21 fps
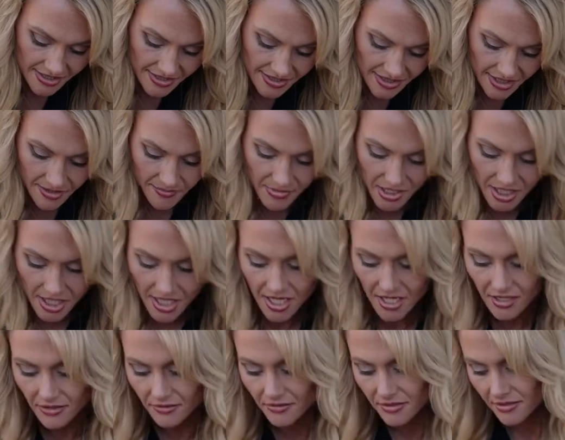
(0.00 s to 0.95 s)
is coming
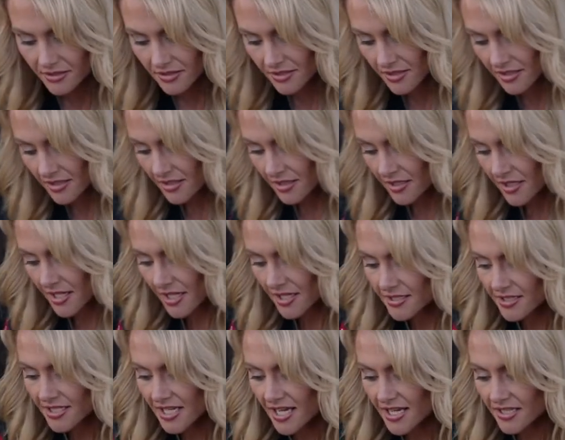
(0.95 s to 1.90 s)
out.
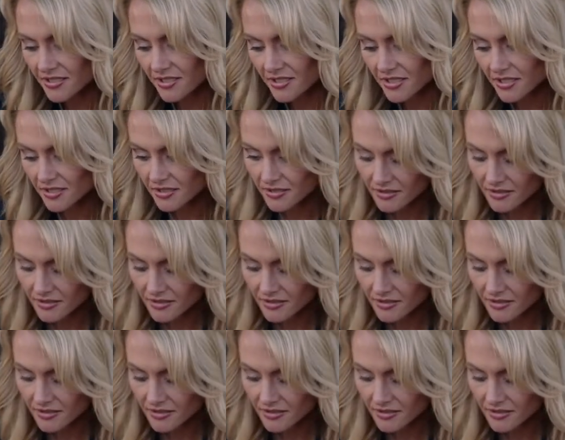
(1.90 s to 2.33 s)
and tender.